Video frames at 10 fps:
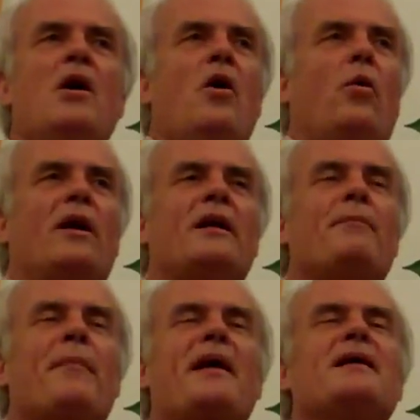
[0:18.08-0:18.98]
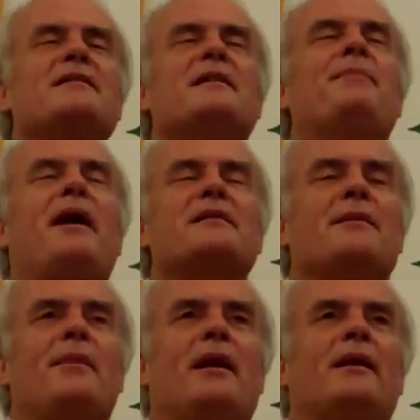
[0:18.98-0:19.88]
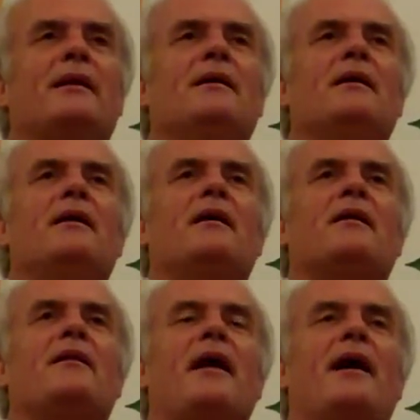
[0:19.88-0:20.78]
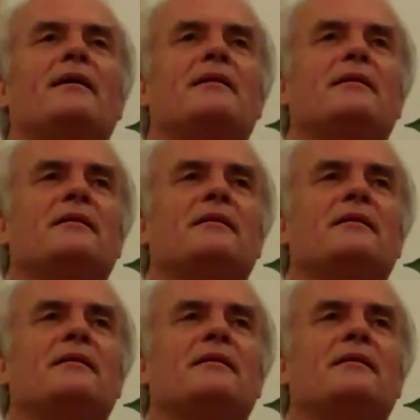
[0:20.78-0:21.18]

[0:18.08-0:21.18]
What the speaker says: What an amazing possibility that